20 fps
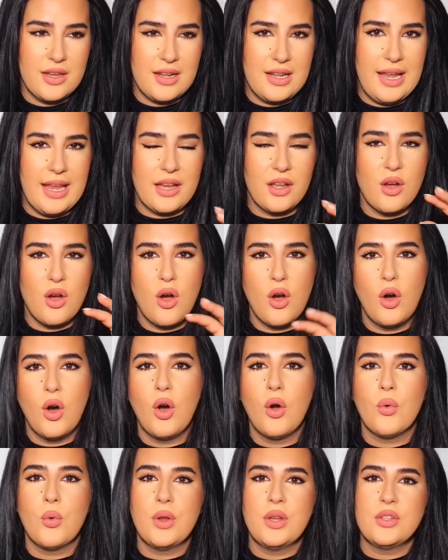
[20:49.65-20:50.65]
Like
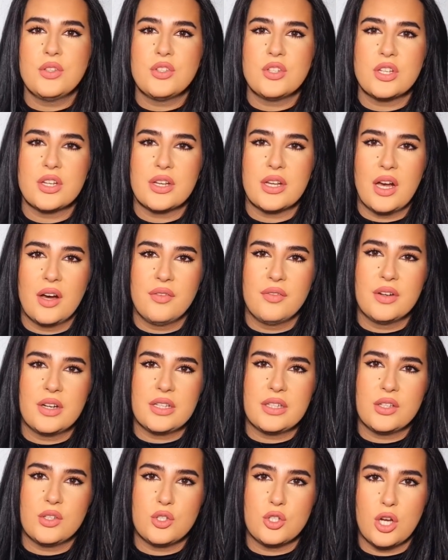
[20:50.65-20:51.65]
orange
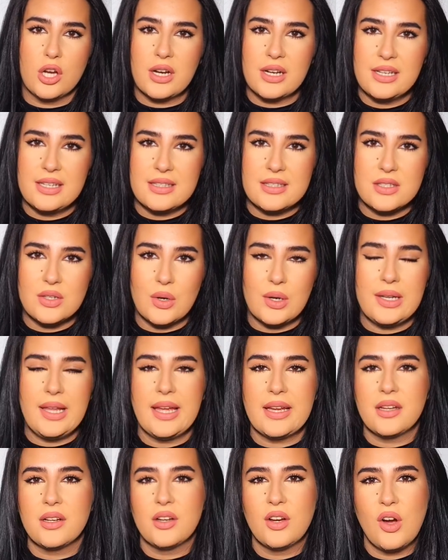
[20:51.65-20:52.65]
covered chocolates, or
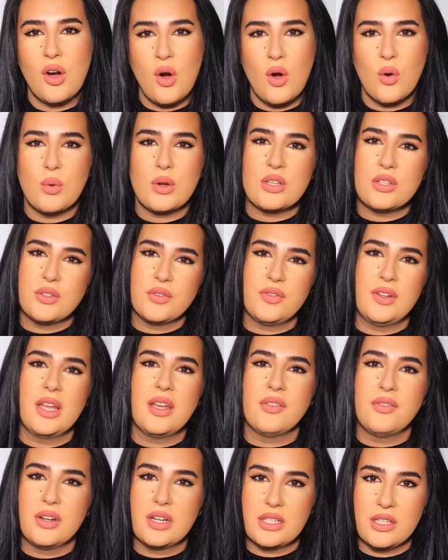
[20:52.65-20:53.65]
like orange
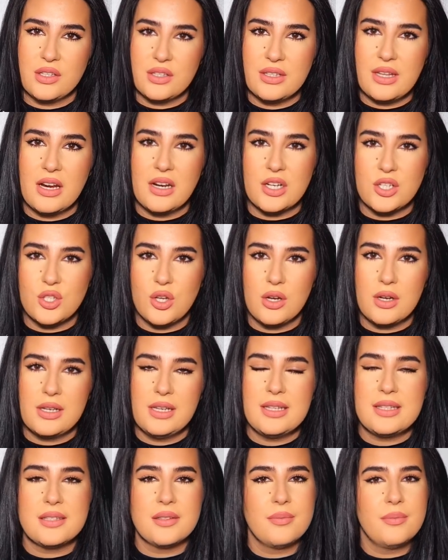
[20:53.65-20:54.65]
flavored dark
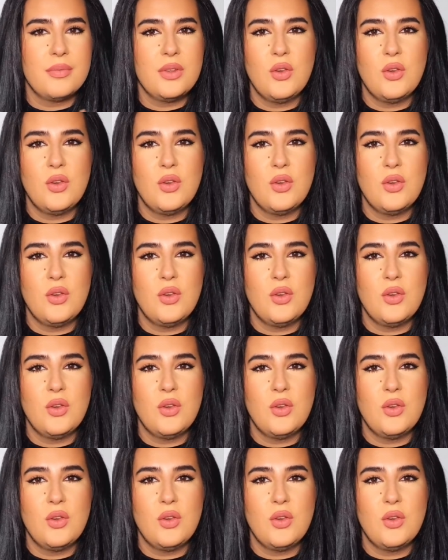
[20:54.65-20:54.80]
chocolates.